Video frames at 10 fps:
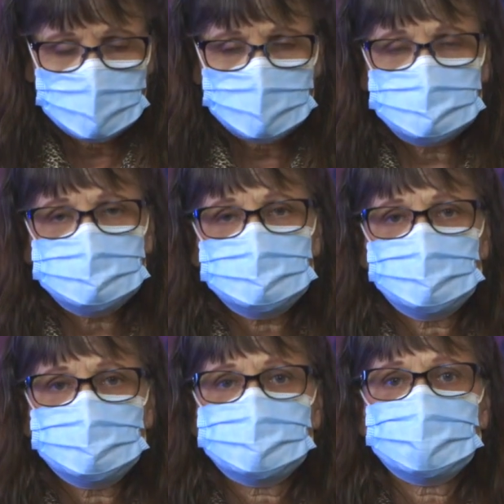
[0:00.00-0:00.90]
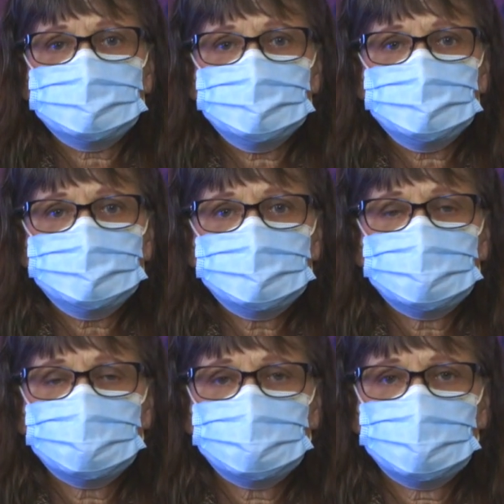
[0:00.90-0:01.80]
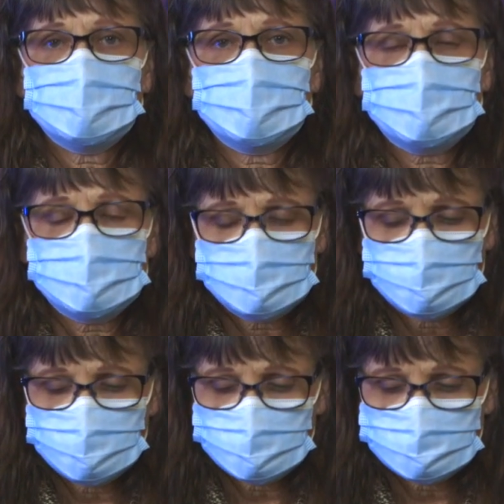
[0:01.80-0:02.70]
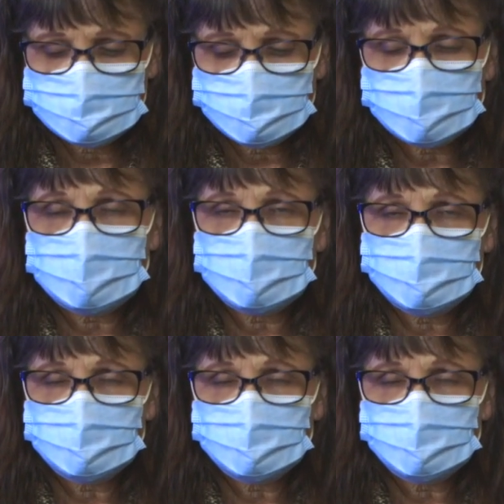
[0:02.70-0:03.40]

It is to protect you so that if